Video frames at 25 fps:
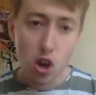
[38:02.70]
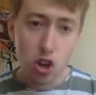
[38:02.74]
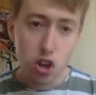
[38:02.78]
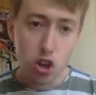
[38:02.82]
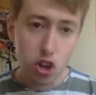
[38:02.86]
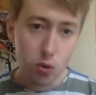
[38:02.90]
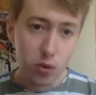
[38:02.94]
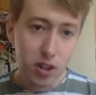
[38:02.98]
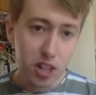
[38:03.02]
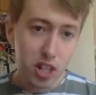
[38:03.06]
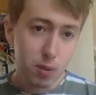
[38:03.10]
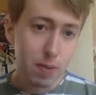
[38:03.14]

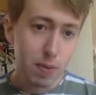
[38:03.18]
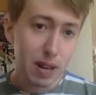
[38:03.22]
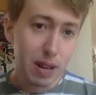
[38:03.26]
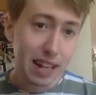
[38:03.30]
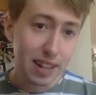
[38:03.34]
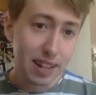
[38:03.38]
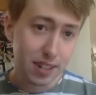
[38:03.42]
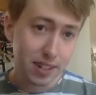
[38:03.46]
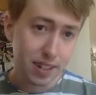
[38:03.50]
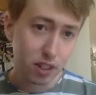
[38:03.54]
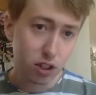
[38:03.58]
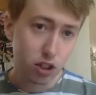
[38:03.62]
you need to be
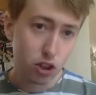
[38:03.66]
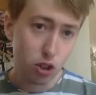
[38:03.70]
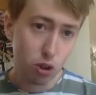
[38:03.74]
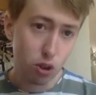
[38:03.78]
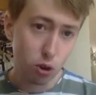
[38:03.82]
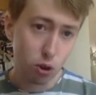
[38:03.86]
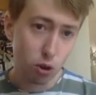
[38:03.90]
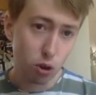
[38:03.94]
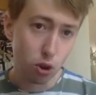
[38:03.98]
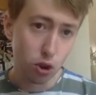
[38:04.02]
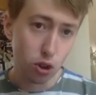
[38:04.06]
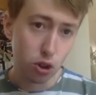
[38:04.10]
listening
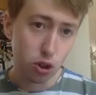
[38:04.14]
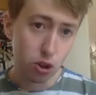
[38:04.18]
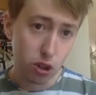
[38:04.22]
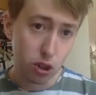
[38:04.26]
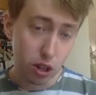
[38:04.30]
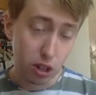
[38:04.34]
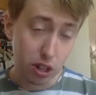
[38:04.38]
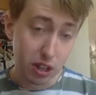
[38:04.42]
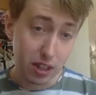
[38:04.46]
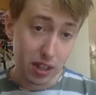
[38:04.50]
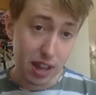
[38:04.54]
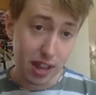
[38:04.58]
to
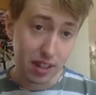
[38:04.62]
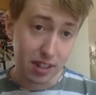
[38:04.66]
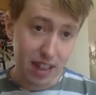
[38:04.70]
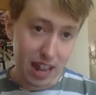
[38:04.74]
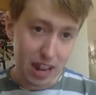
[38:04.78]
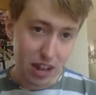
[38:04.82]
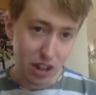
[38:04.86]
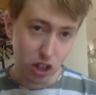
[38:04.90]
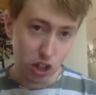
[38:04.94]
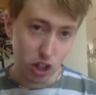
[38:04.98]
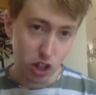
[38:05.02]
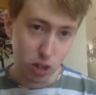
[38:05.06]
the
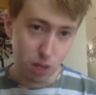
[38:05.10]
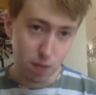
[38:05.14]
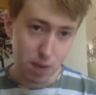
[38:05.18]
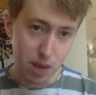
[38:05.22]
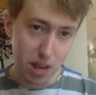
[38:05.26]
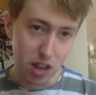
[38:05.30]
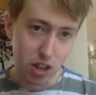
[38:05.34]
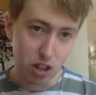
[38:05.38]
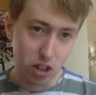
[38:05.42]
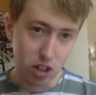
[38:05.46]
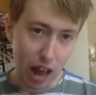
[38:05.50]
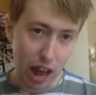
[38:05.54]
extension
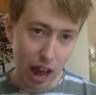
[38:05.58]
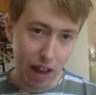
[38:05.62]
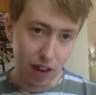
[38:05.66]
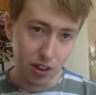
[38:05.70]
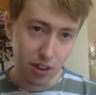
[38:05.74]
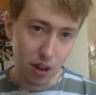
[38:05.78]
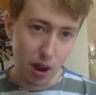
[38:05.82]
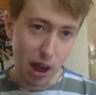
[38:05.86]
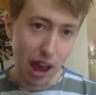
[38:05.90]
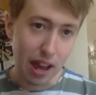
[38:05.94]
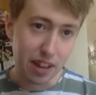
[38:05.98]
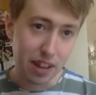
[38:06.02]
speech
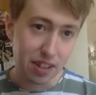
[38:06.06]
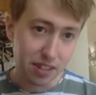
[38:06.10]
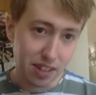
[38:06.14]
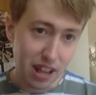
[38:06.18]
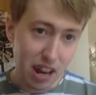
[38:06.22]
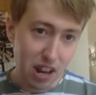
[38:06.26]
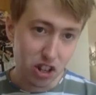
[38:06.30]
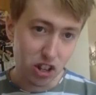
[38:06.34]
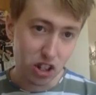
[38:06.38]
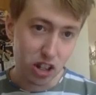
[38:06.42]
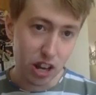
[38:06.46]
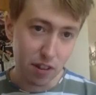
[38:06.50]
and
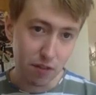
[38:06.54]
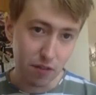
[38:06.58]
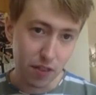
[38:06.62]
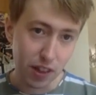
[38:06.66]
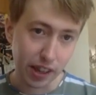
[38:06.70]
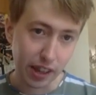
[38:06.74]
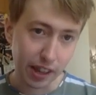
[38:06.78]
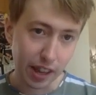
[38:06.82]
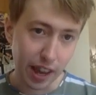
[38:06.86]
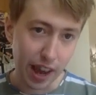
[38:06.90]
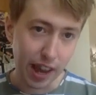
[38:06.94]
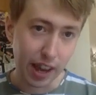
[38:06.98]
essentially
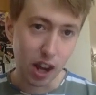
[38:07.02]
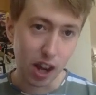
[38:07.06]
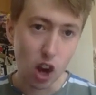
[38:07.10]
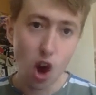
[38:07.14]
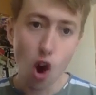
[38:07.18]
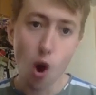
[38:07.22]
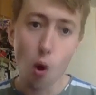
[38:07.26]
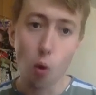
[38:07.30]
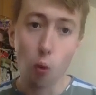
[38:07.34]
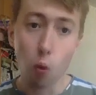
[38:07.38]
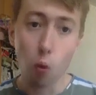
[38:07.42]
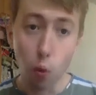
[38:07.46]
thinking,
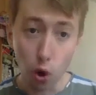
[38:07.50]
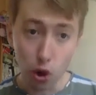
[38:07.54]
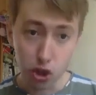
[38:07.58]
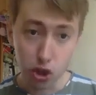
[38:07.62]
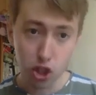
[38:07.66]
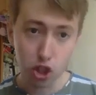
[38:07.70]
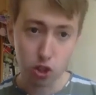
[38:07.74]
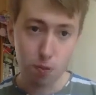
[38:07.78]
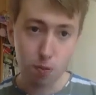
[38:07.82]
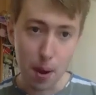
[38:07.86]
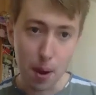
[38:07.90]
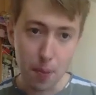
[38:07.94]
what
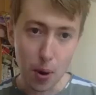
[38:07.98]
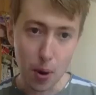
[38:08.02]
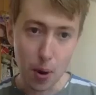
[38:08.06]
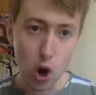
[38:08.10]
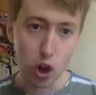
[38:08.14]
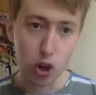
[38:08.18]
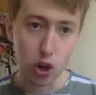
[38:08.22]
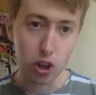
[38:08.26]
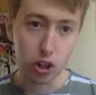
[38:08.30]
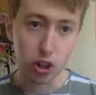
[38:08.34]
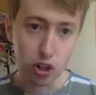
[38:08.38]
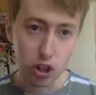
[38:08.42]
has my
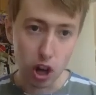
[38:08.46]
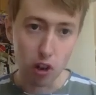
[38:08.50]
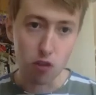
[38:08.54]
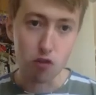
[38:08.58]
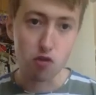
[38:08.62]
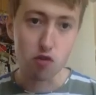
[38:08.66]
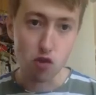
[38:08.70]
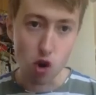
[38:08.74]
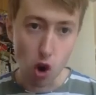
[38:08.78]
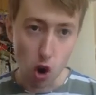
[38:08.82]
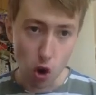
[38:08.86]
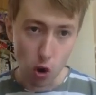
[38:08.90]
partner
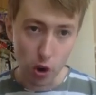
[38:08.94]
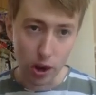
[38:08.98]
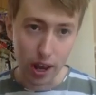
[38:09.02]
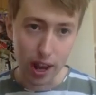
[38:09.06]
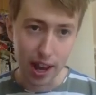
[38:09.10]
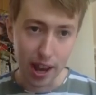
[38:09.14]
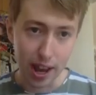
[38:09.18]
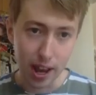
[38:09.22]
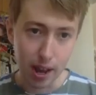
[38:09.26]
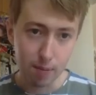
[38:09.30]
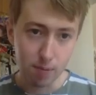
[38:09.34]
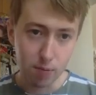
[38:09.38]
done wrong
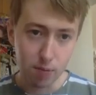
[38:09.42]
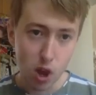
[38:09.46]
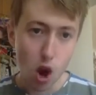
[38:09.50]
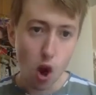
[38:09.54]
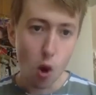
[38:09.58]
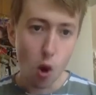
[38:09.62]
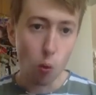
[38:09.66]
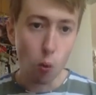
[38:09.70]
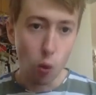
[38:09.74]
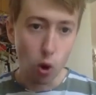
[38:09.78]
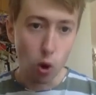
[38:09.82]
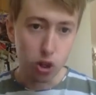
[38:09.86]
here?
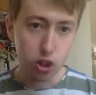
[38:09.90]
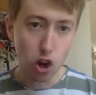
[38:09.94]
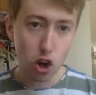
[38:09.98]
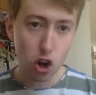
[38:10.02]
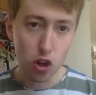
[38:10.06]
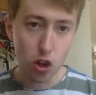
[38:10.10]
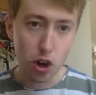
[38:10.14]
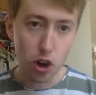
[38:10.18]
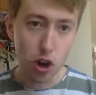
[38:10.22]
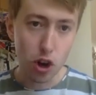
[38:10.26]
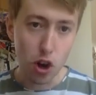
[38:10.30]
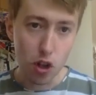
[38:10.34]
What are
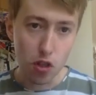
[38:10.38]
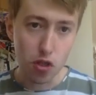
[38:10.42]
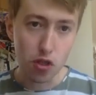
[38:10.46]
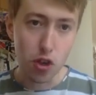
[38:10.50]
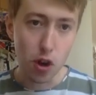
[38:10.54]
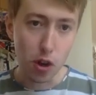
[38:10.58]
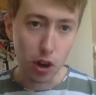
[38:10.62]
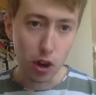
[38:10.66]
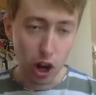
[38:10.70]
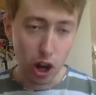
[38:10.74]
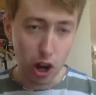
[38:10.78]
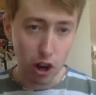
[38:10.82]

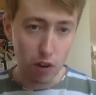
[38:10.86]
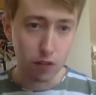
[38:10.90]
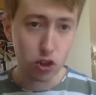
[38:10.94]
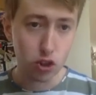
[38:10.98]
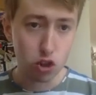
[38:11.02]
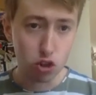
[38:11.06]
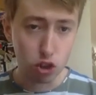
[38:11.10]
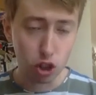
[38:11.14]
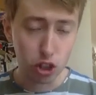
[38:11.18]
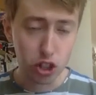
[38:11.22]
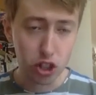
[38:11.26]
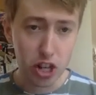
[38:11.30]
the kind of
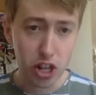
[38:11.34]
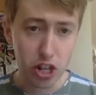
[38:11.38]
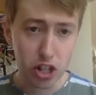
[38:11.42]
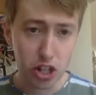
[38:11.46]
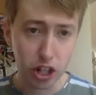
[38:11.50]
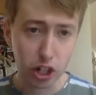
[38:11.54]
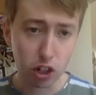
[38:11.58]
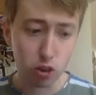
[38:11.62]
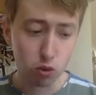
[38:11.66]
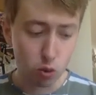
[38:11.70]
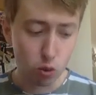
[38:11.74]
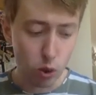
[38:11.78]

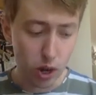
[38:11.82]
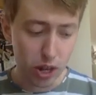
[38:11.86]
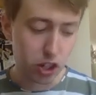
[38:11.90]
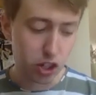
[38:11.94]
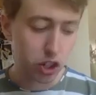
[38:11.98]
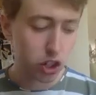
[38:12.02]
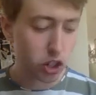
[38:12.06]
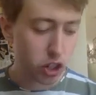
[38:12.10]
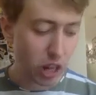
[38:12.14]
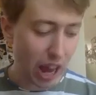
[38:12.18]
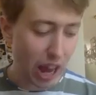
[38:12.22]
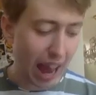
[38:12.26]
strategic
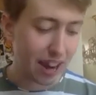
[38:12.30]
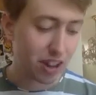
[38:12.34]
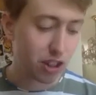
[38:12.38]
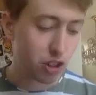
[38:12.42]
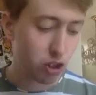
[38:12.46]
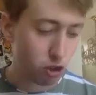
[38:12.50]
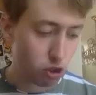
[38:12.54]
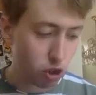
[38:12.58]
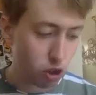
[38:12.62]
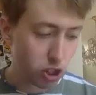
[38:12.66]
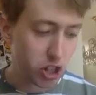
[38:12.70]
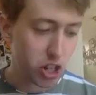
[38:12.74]
risks and
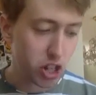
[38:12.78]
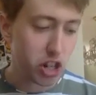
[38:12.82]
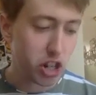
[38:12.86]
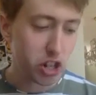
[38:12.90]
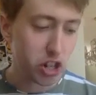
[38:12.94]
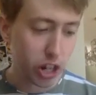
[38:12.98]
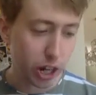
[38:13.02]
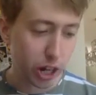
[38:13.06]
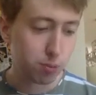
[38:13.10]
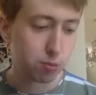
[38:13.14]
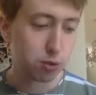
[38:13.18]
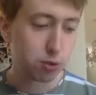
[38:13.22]

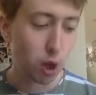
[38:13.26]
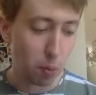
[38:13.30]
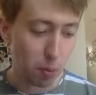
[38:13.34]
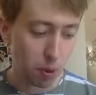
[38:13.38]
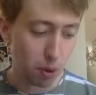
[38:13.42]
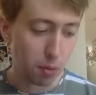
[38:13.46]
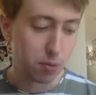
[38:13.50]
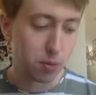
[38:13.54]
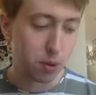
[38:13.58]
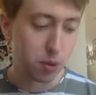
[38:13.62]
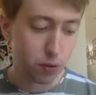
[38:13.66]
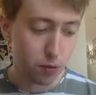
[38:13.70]
strategic
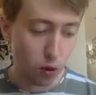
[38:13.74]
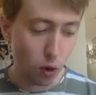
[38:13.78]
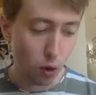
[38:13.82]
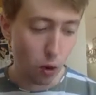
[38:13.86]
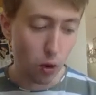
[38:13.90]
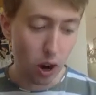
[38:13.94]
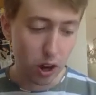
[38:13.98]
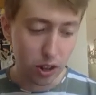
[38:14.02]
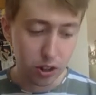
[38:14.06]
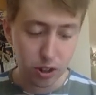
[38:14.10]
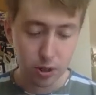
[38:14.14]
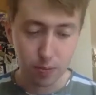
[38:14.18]
problems
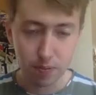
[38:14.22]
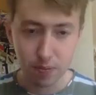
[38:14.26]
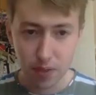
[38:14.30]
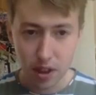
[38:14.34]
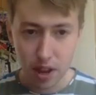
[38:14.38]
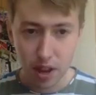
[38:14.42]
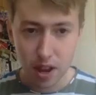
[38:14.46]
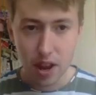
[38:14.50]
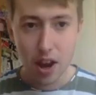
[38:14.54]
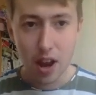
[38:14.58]
for us?